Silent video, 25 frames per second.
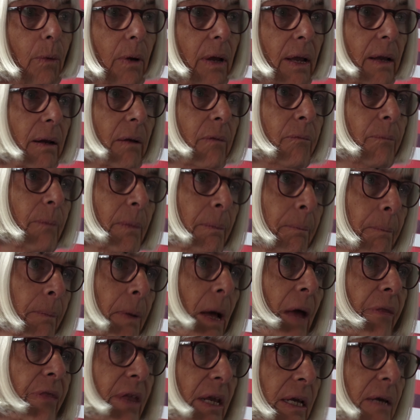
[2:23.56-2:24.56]
It,
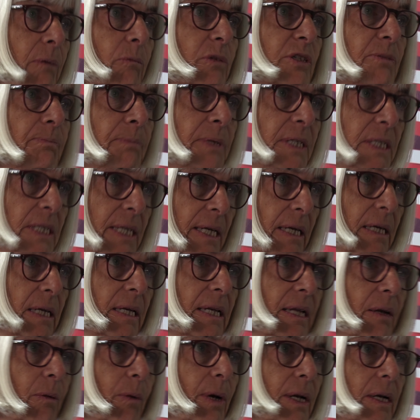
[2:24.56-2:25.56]
I think it was
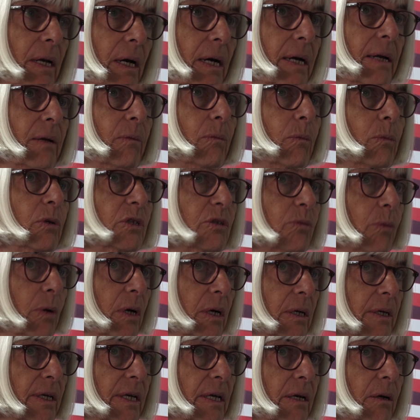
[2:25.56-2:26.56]
particularly when I was
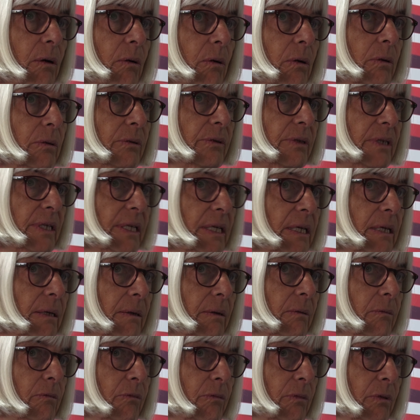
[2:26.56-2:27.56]
working on
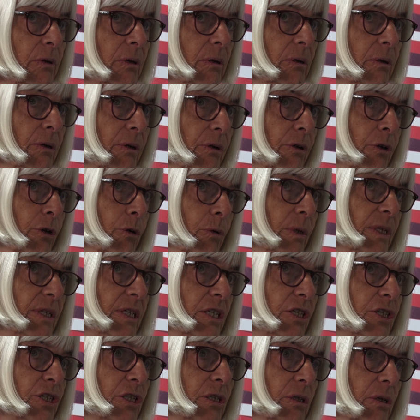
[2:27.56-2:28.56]
the new
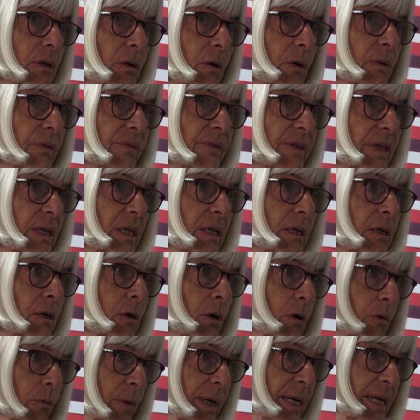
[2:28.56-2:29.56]
edition of the
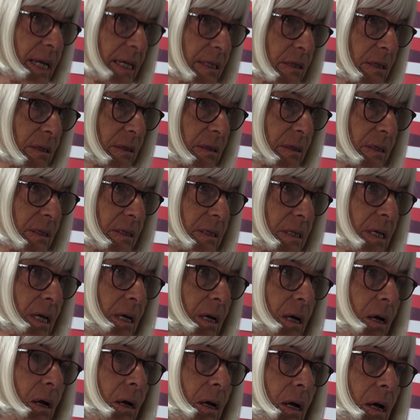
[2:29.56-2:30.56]
Conway Letters.
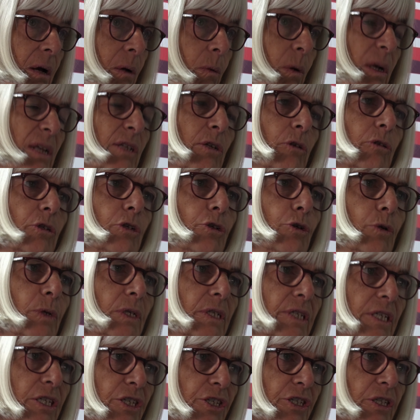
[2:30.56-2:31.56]
Well, it's not a new
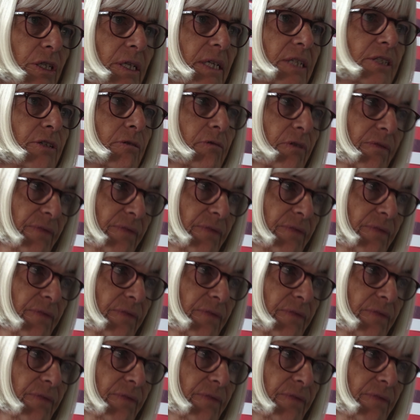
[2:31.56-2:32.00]
edition, it's a